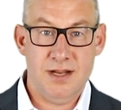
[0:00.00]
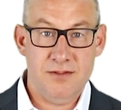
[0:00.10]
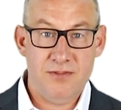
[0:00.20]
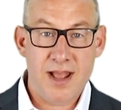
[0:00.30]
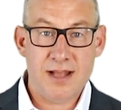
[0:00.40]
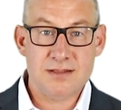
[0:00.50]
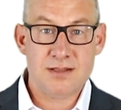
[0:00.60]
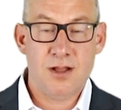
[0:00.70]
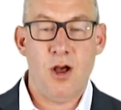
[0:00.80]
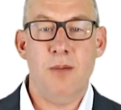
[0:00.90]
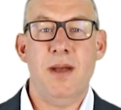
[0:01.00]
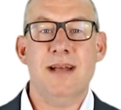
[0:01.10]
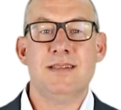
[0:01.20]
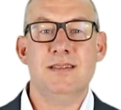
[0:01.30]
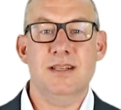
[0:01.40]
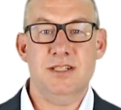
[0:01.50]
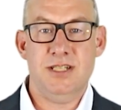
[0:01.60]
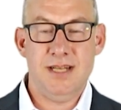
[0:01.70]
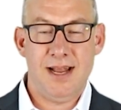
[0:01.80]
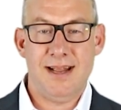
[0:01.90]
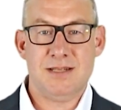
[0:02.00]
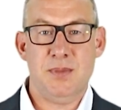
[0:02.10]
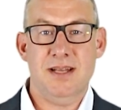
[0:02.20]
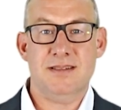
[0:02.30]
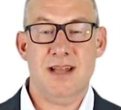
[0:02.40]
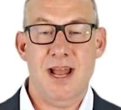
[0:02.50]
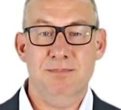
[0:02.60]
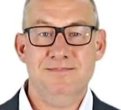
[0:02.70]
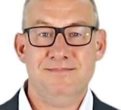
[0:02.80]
in advance on passing the GISP exam.